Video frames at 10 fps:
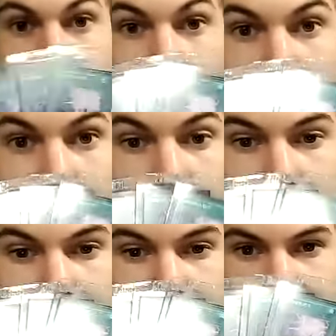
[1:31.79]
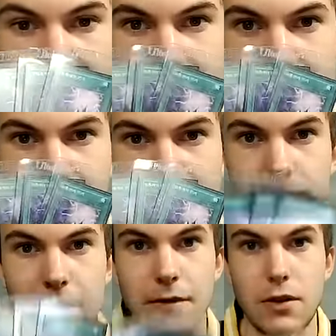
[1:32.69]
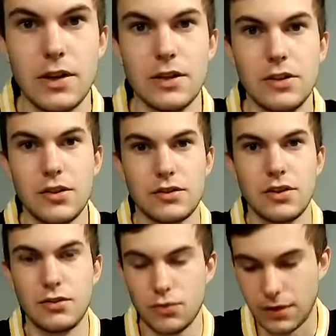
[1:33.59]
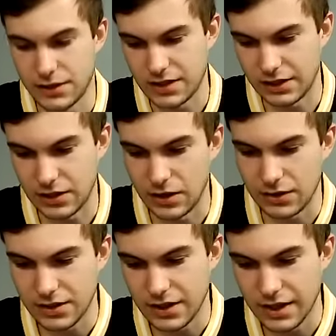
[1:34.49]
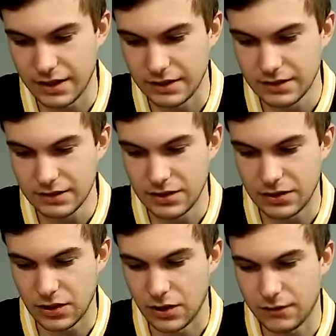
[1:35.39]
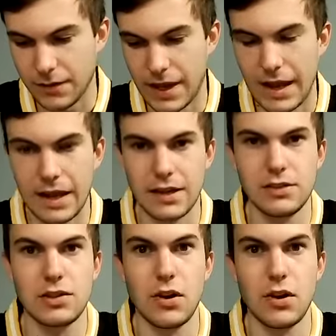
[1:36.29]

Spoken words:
Dark World Lightning, very good to just destroy set cards and then discard from the hand.